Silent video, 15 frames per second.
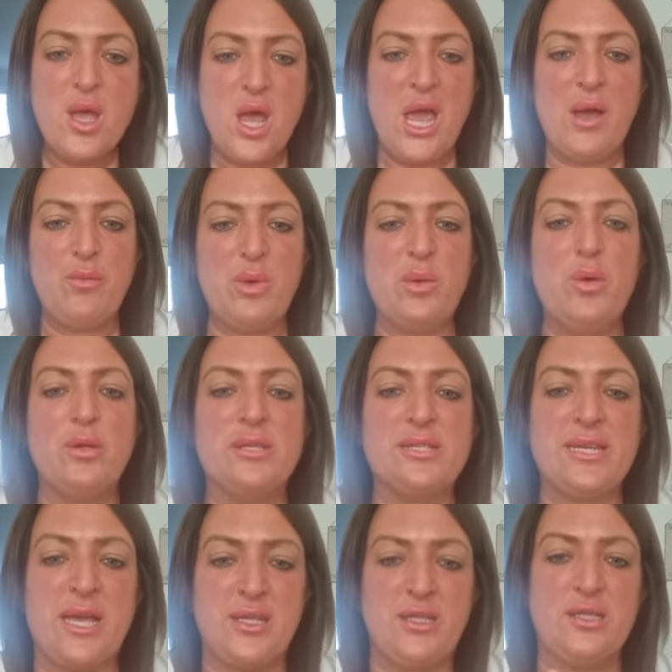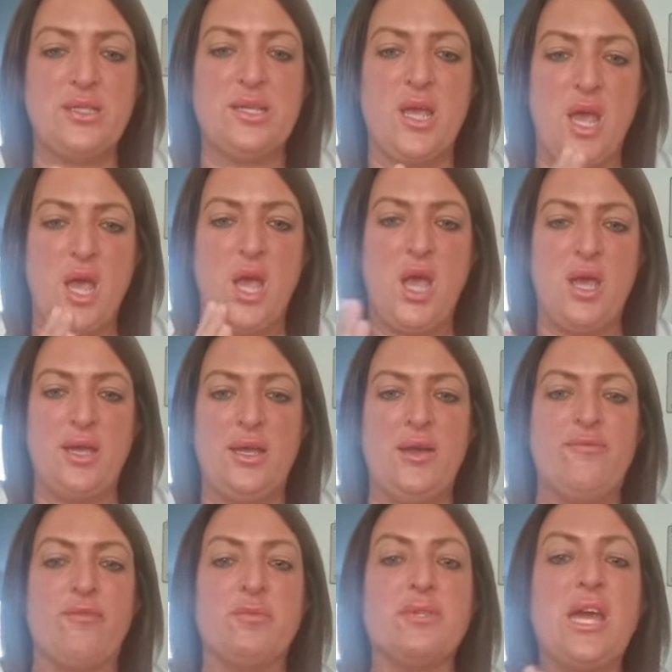And we will send uh,
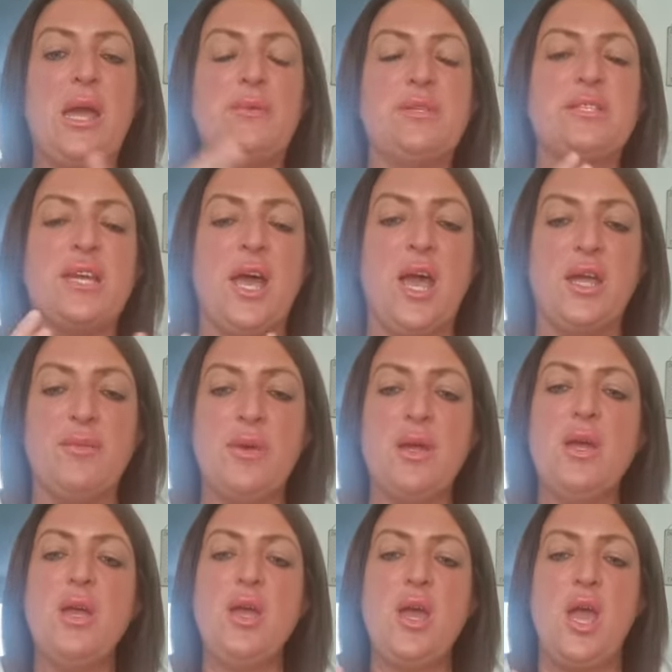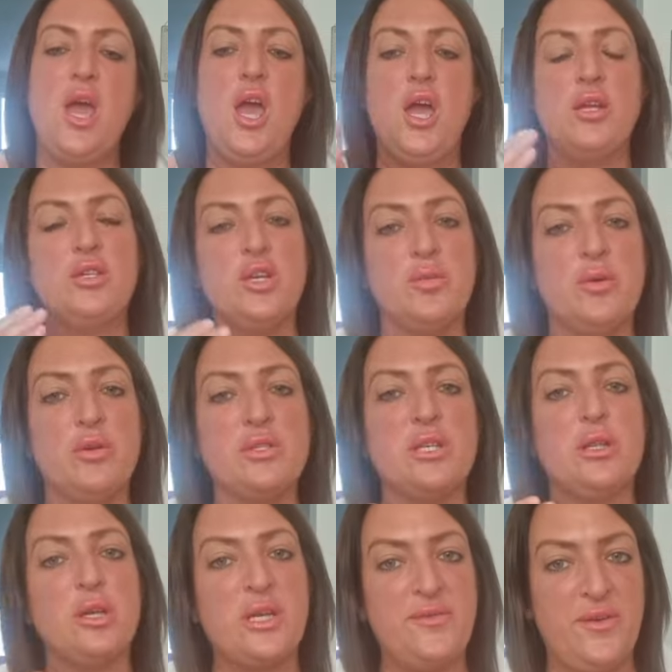from time to time uh, doubles,
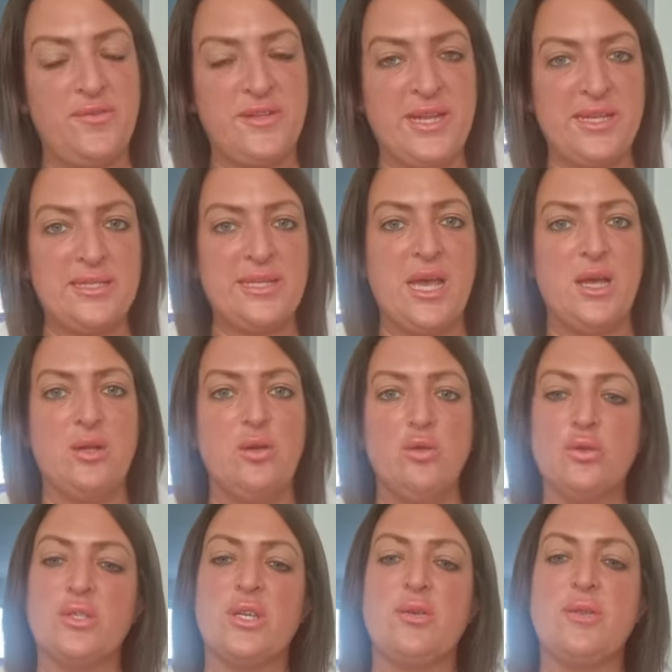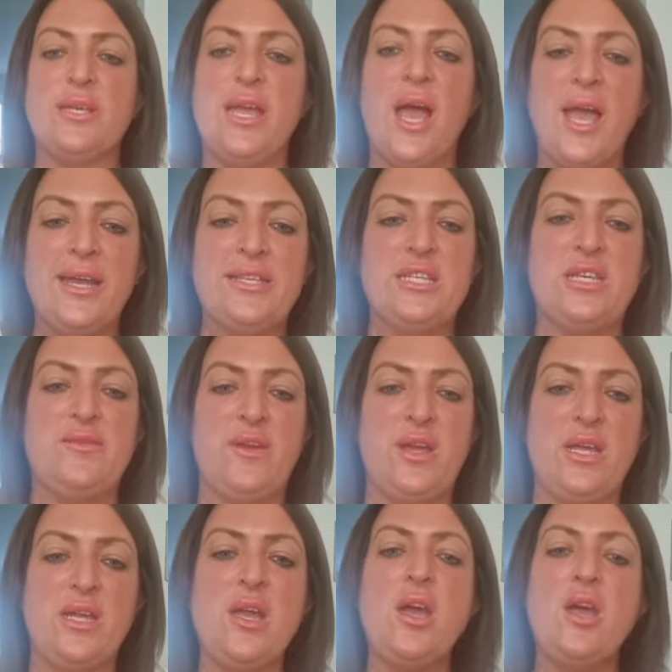lucky 15s, and also the
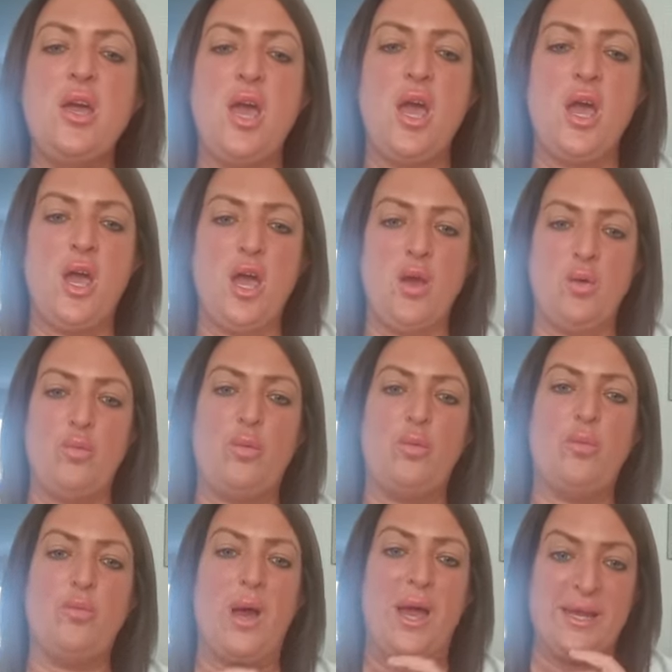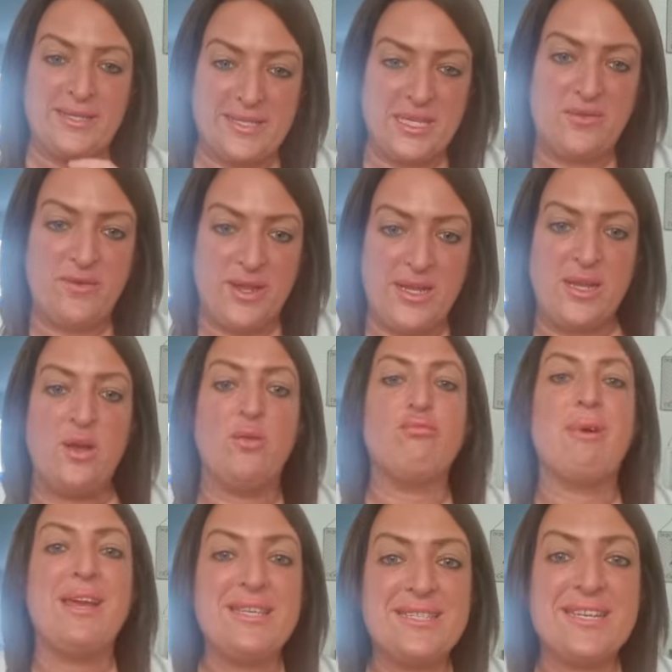ITV, uh, ITV
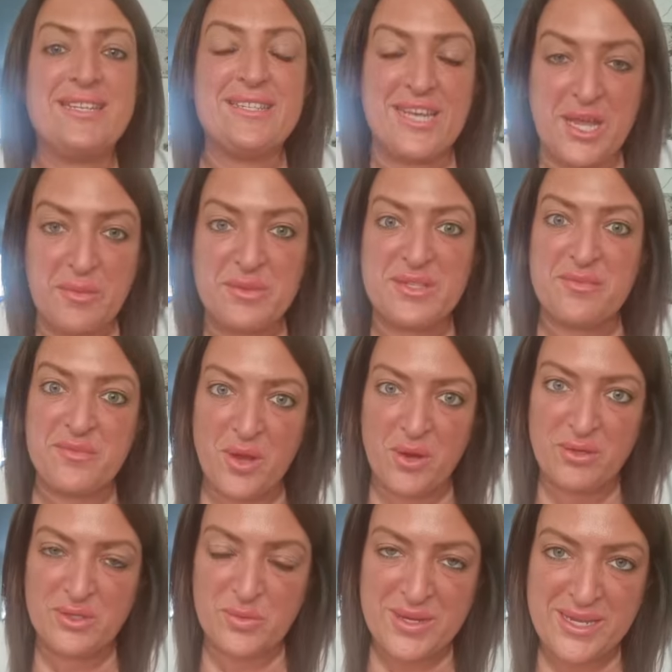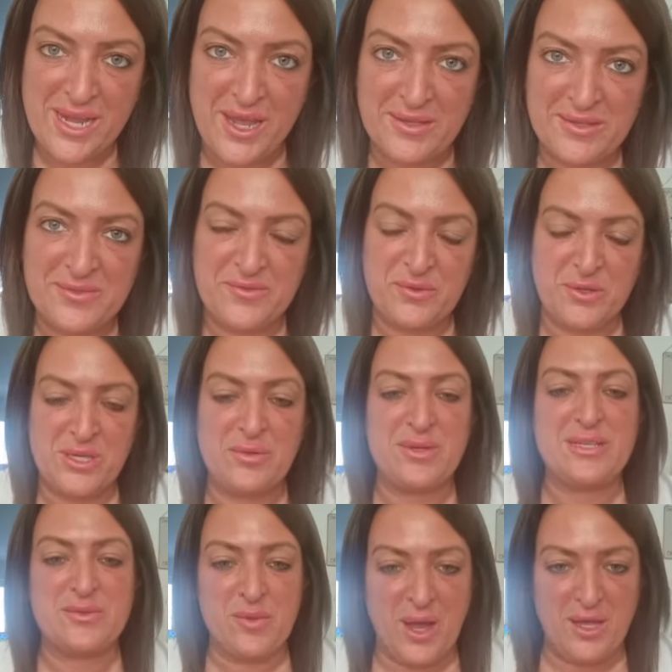racing tips most weekends for you
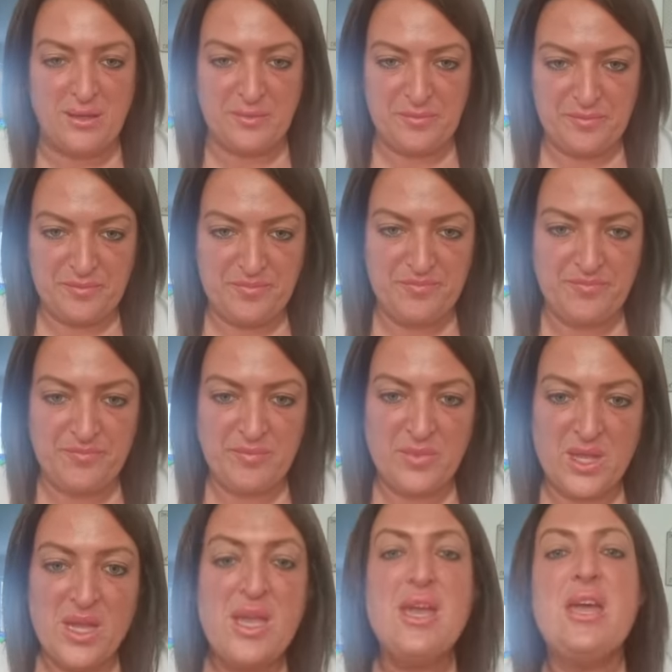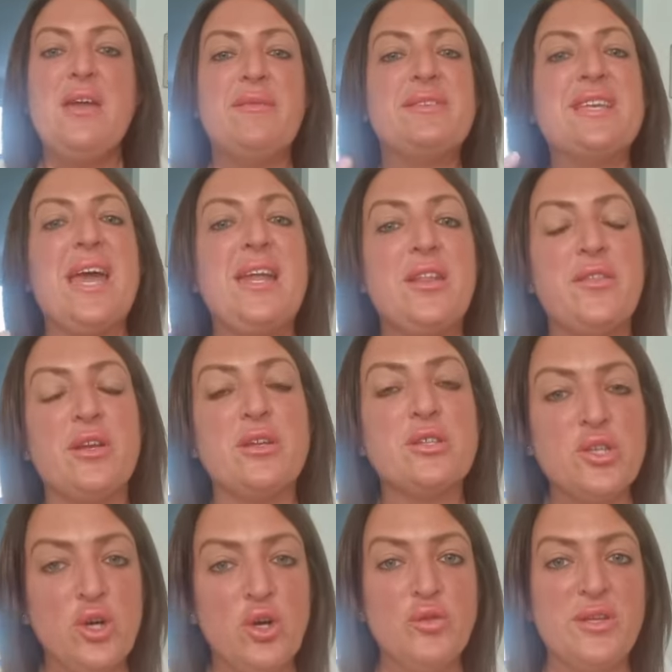as well there's anything at
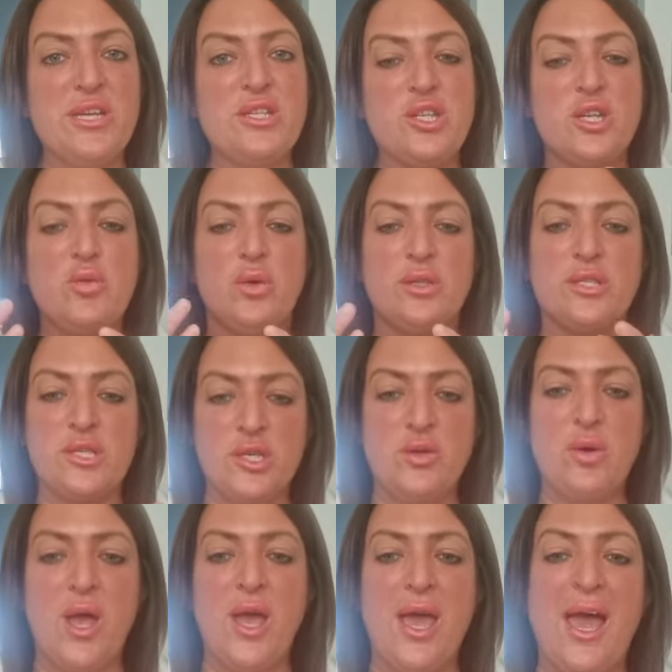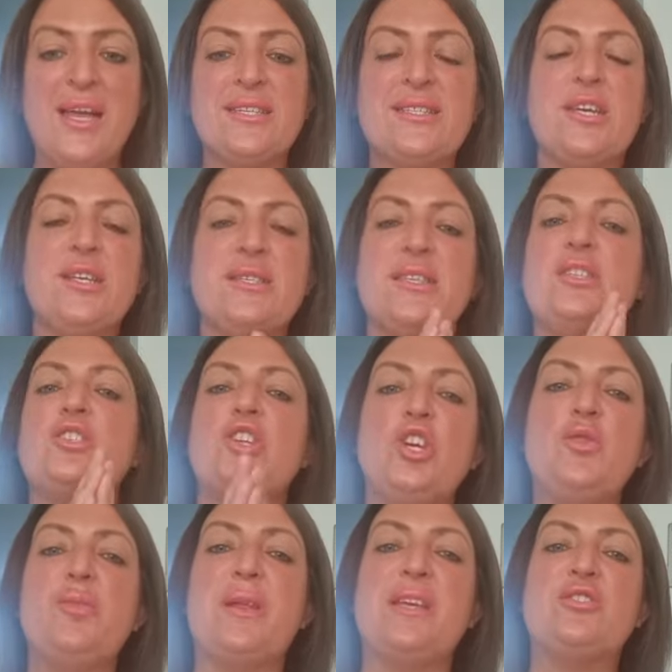all that you do want to uh, ask us, then
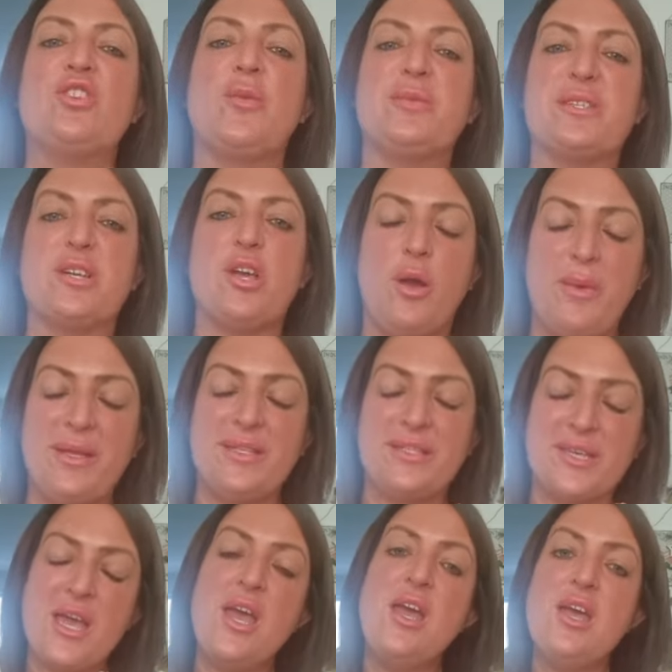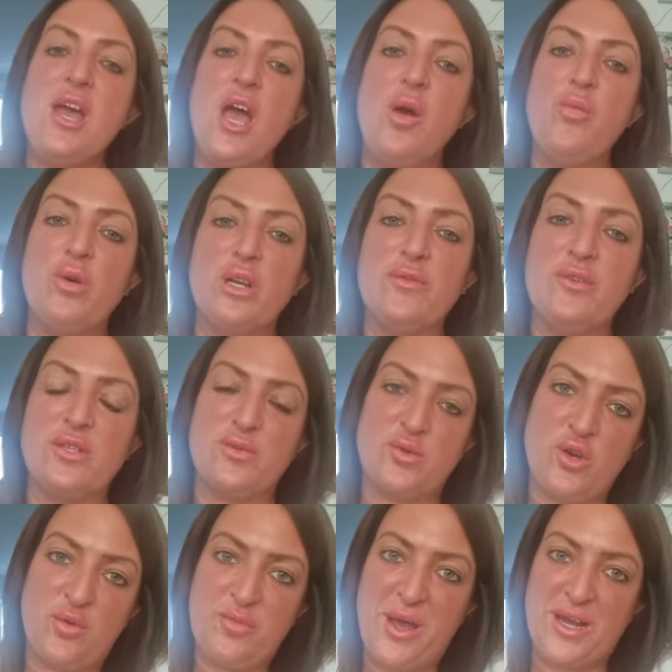do please drop us a comment and one of us will
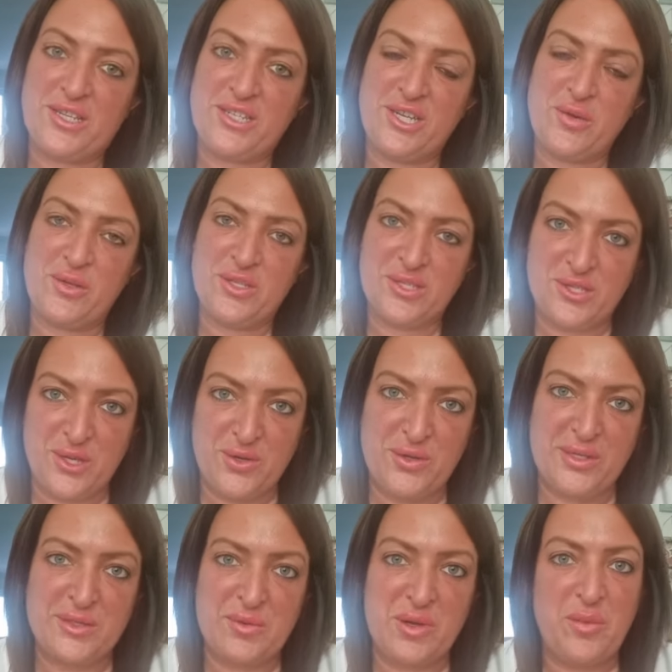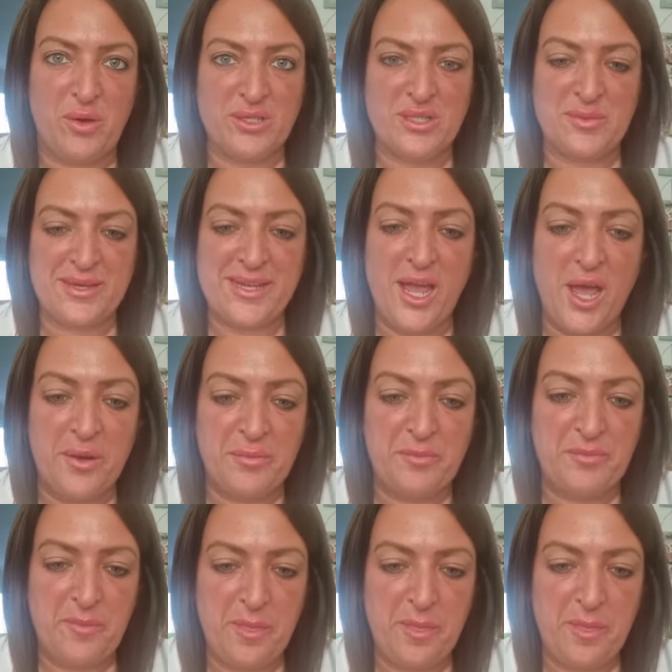come back to you as soon as we possibly can.